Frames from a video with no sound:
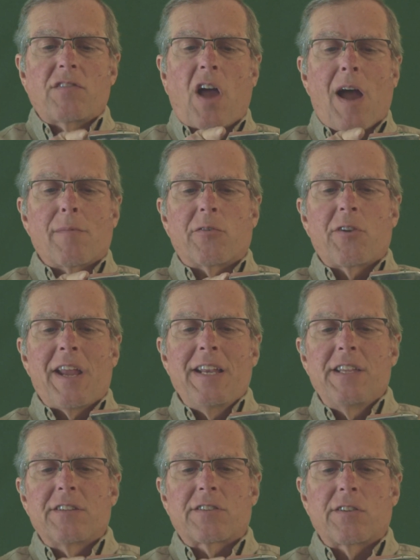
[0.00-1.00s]
top
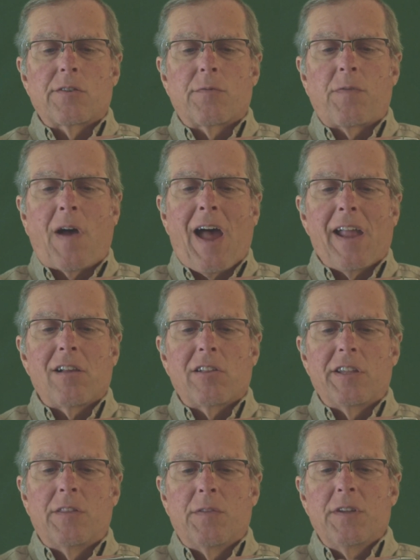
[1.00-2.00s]
radius of the file
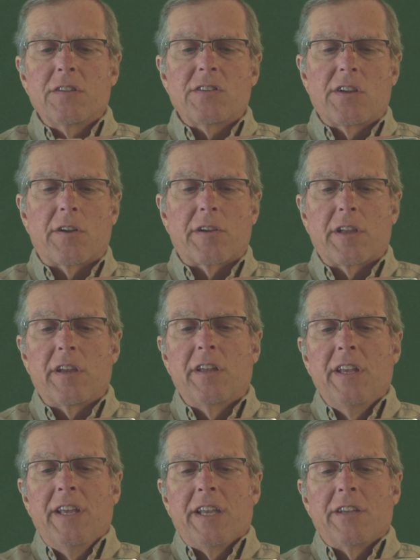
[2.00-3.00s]
in this area
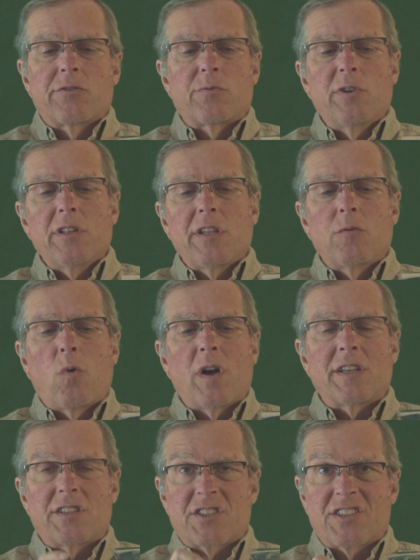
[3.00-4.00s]
is really
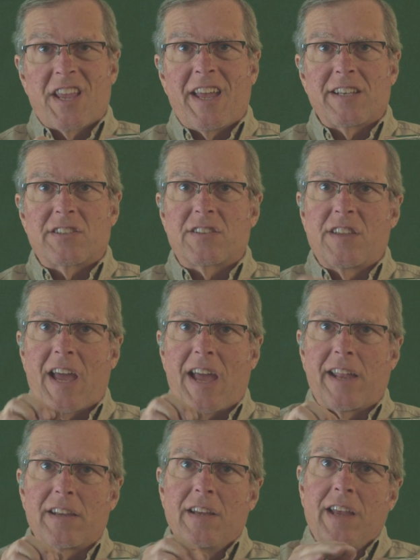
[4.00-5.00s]
what sets
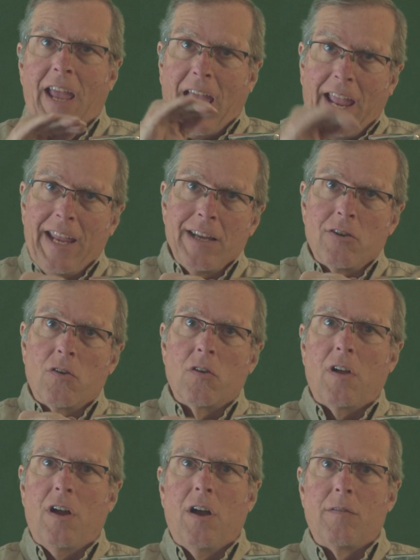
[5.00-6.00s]
that
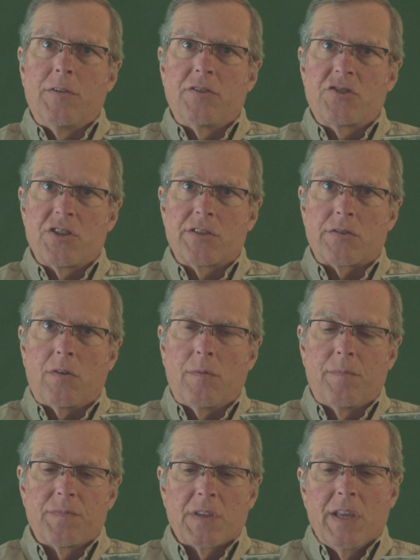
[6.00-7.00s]
angle of the chisel.
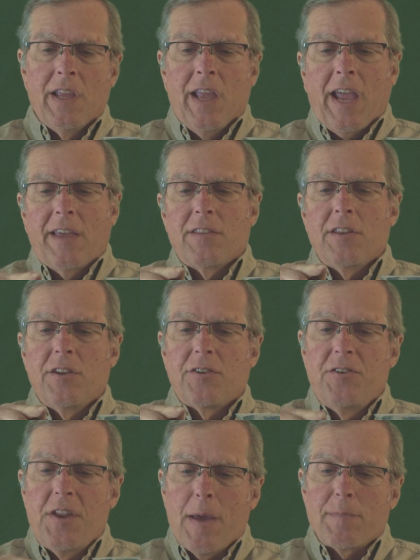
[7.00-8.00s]
And then the
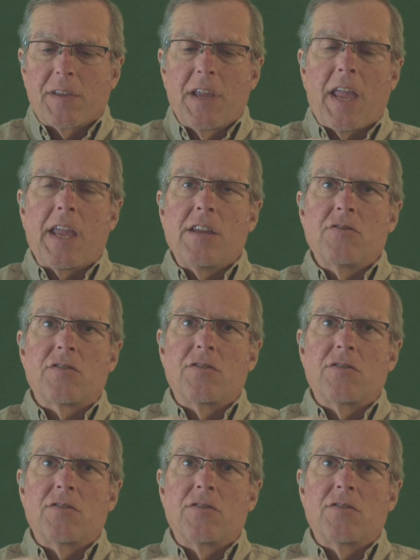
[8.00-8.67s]
depth gauge